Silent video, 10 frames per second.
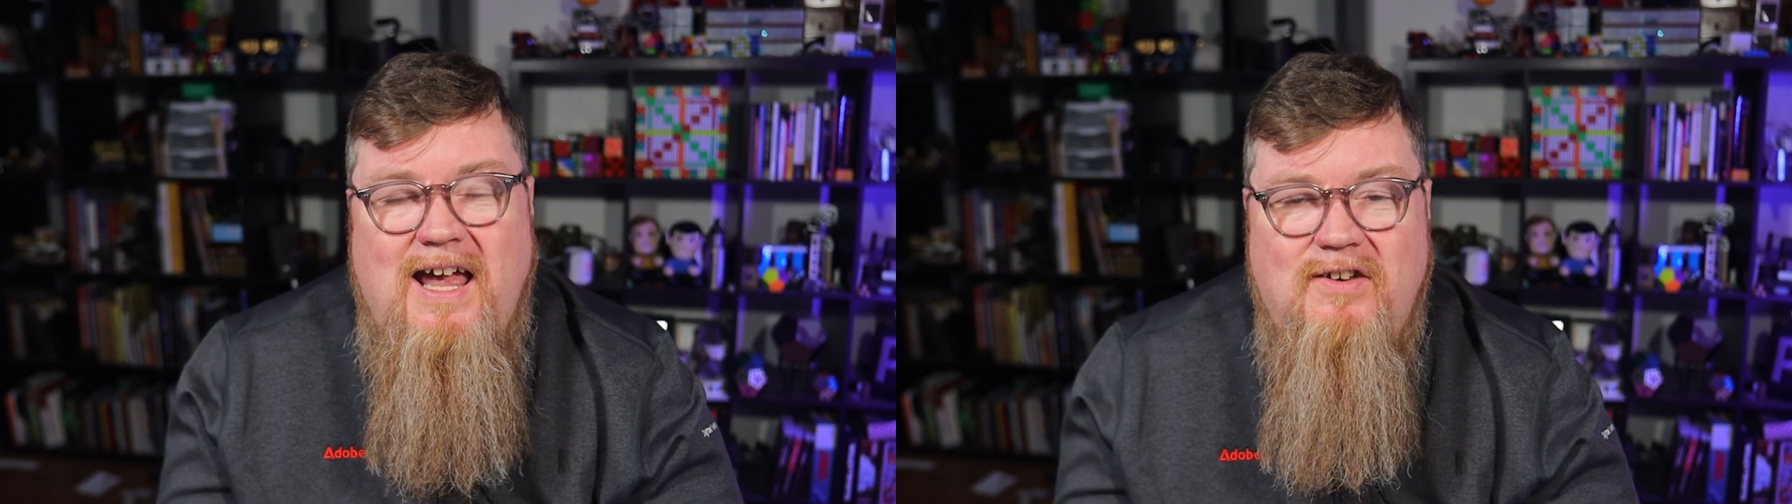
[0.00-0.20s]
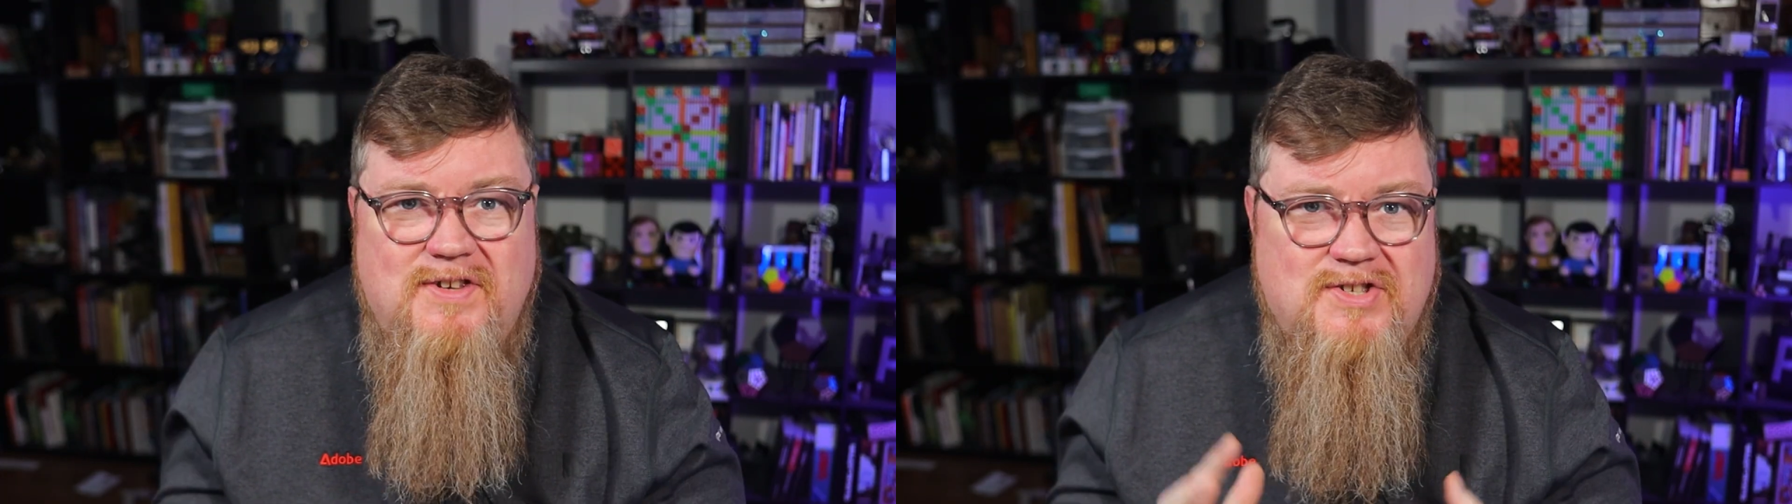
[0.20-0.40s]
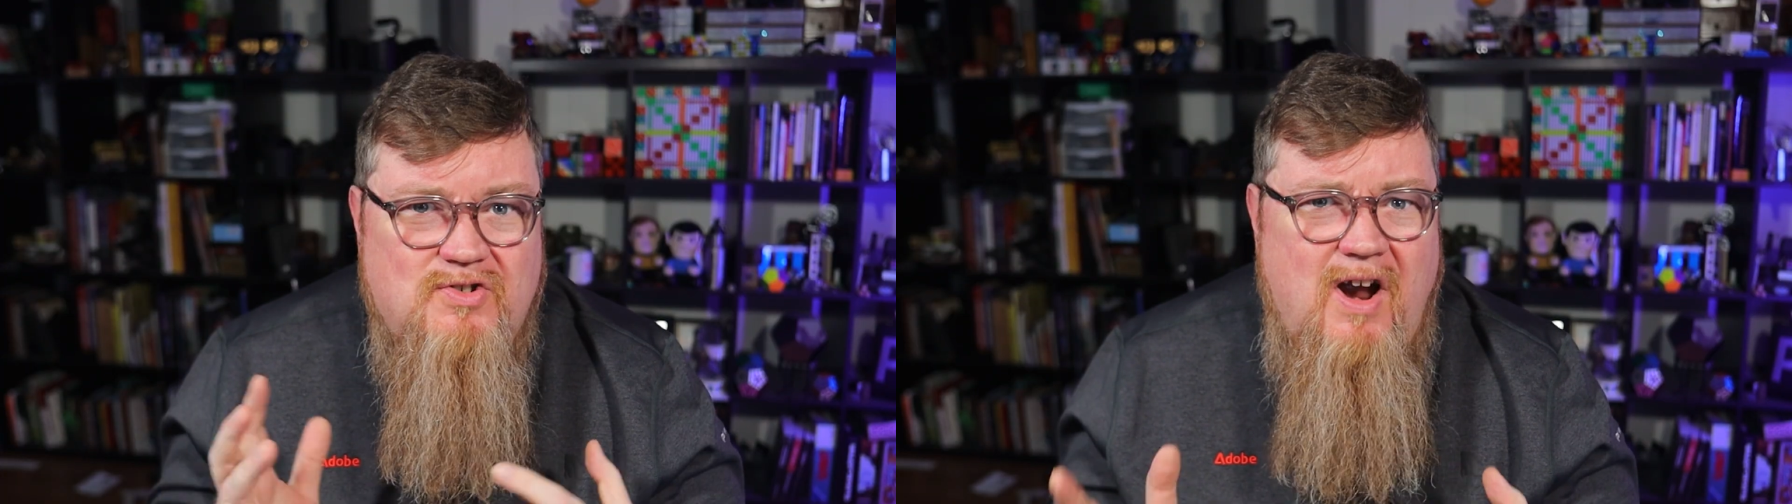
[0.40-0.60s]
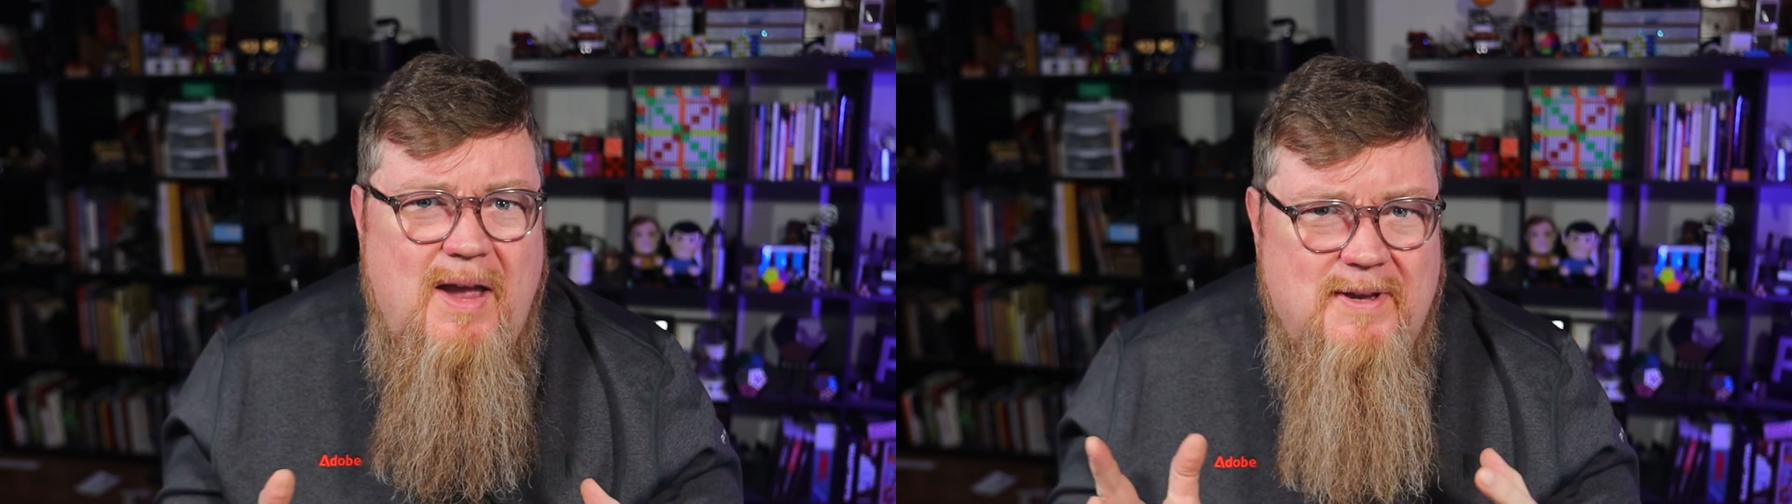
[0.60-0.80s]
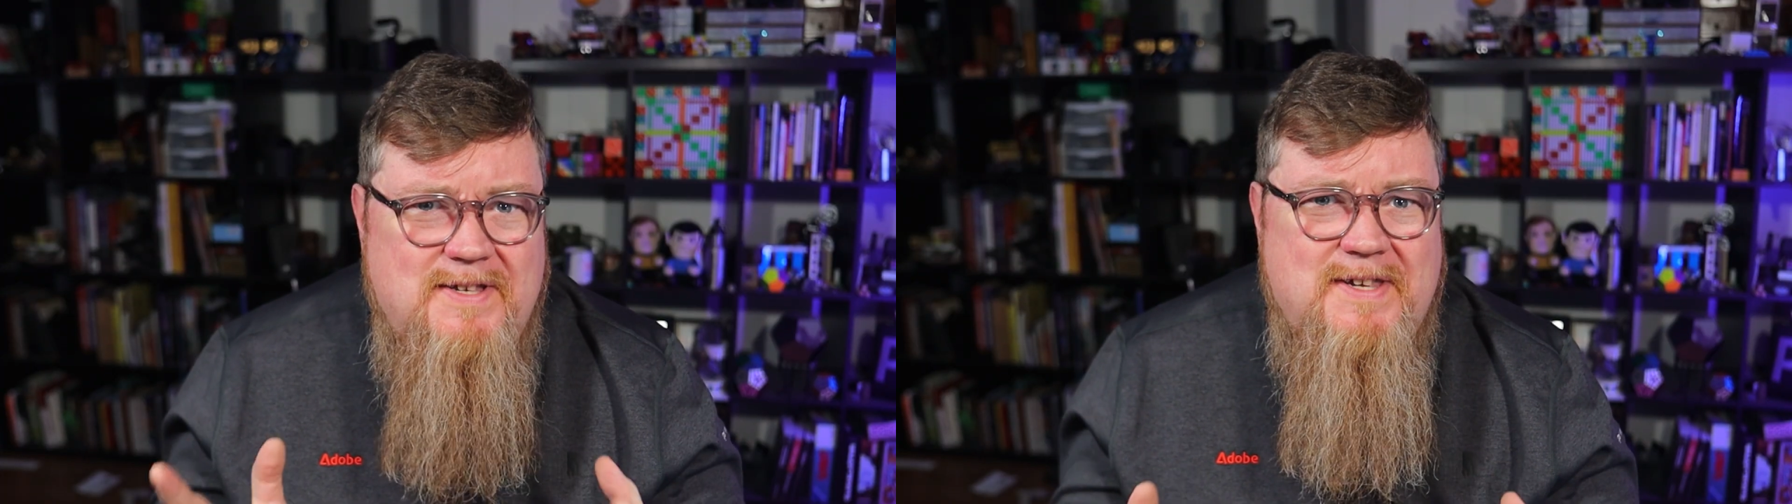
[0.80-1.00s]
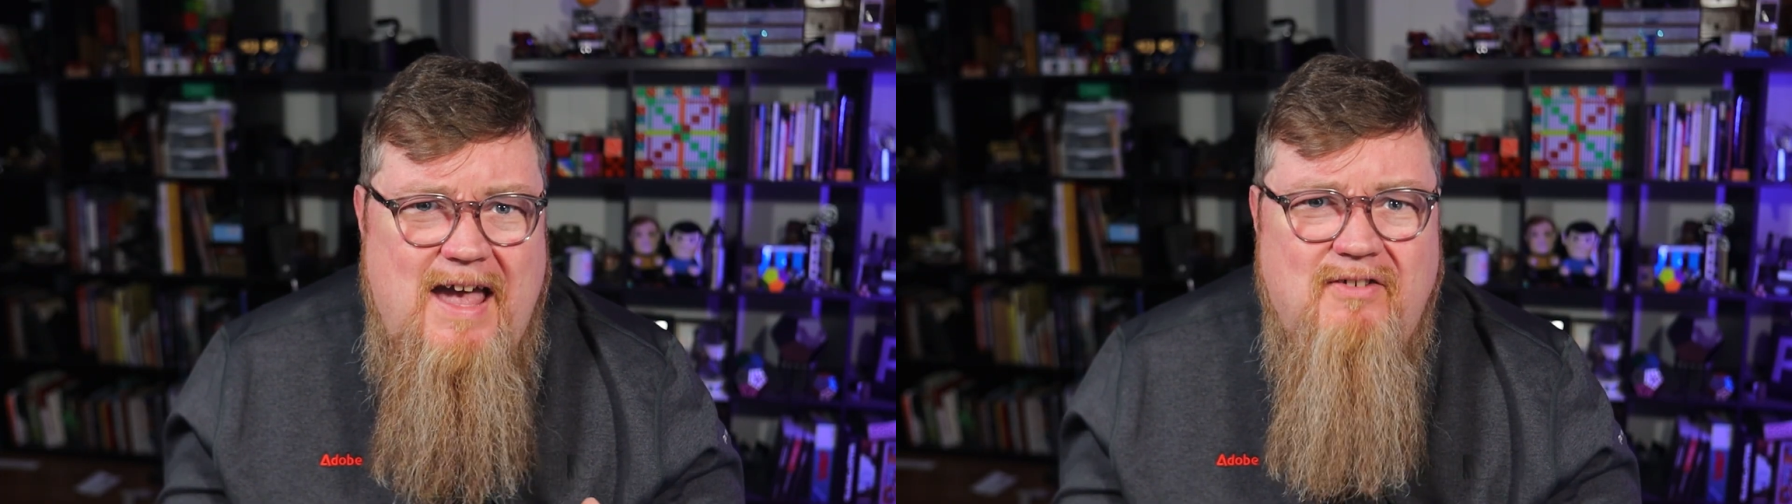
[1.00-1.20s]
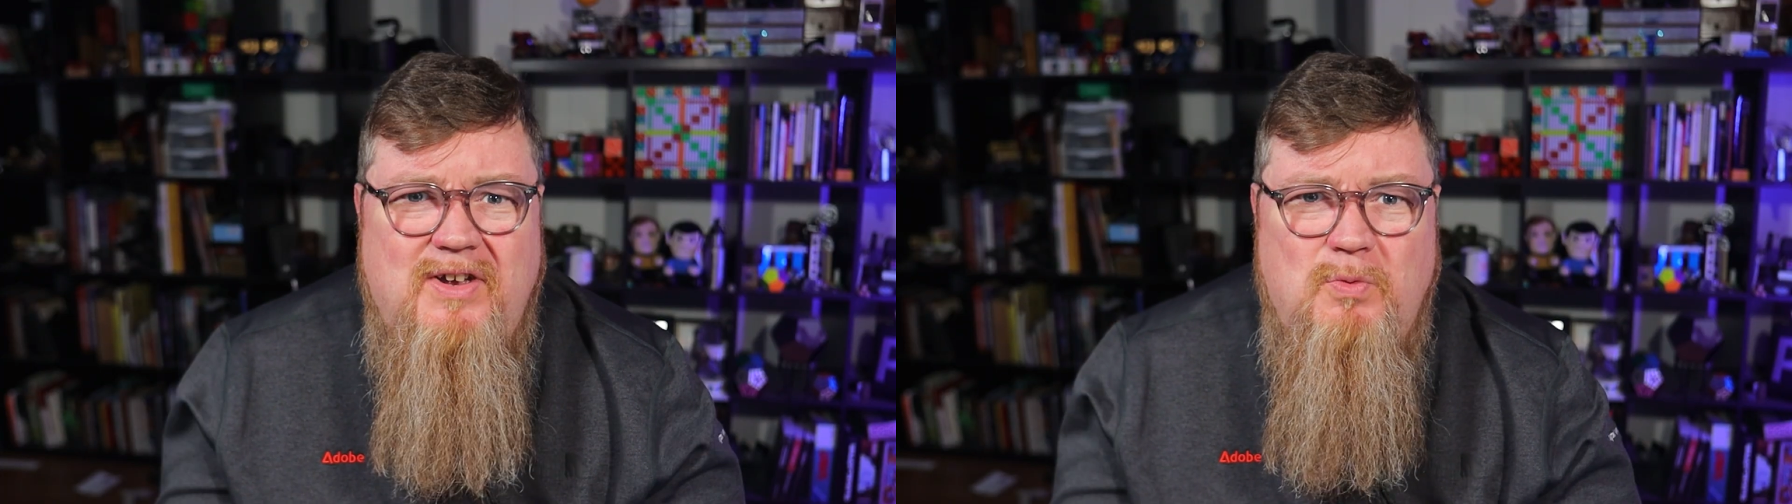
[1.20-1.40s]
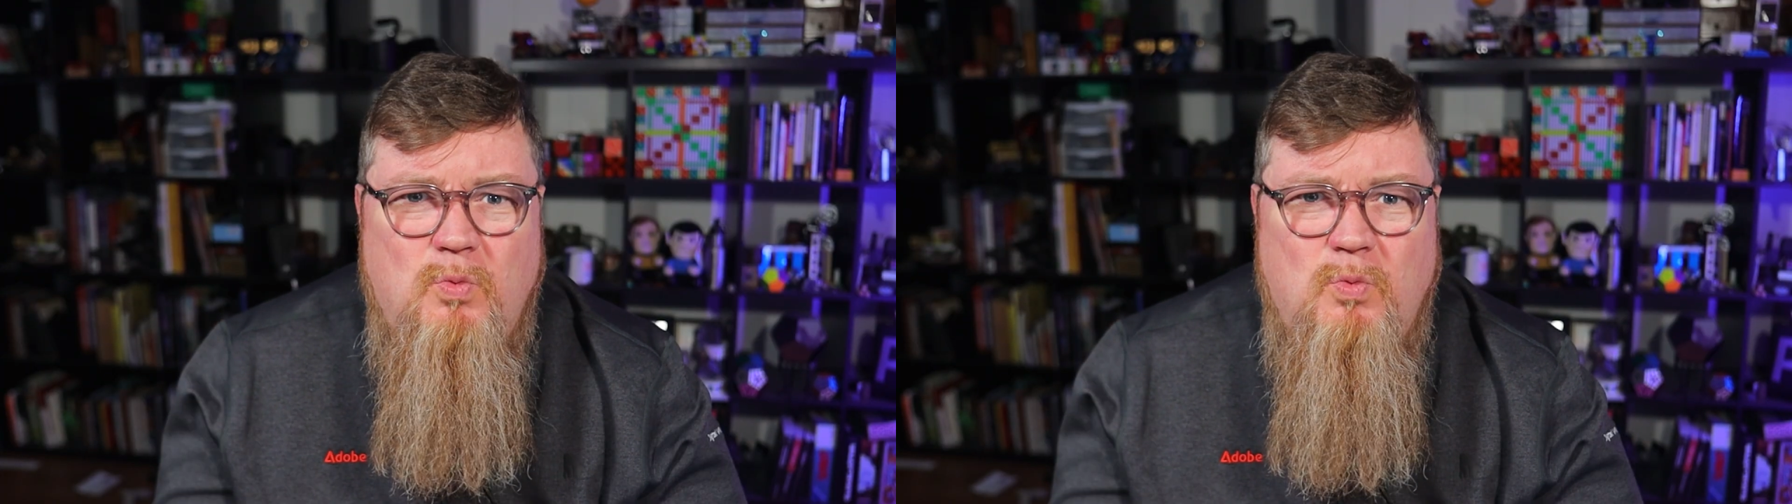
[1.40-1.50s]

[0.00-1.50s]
kind of describe exactly